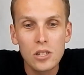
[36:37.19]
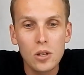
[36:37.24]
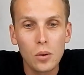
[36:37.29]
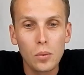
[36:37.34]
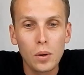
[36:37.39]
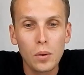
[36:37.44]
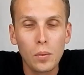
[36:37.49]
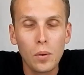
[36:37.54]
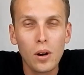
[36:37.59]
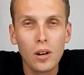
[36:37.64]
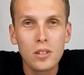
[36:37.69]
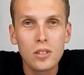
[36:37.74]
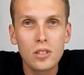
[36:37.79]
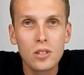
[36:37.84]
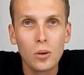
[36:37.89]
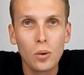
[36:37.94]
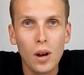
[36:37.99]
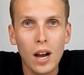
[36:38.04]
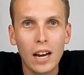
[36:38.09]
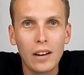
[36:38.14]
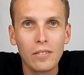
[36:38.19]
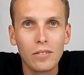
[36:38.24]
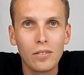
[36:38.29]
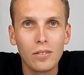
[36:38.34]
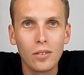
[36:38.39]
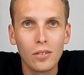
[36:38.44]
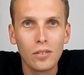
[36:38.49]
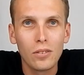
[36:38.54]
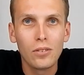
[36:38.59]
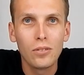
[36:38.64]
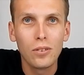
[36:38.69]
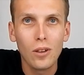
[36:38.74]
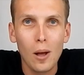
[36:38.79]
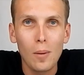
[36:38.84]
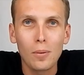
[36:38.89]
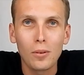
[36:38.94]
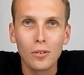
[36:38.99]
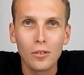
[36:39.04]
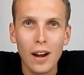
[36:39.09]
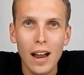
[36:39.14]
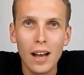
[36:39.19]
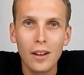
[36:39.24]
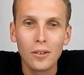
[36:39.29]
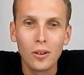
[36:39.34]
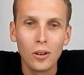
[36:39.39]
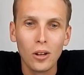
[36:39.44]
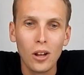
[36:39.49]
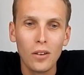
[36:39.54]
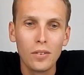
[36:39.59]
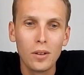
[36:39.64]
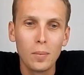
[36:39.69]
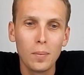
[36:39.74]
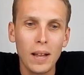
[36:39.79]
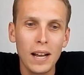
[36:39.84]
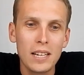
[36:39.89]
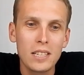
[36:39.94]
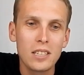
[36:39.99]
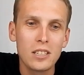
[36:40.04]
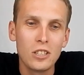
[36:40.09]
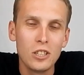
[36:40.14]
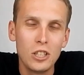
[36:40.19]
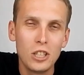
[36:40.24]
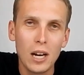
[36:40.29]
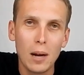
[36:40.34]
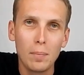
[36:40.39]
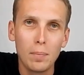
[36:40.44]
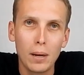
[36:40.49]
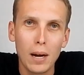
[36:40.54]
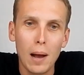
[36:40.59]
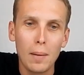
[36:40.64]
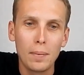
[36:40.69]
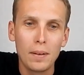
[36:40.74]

Uh, so we were still kind of flopping around all over the place and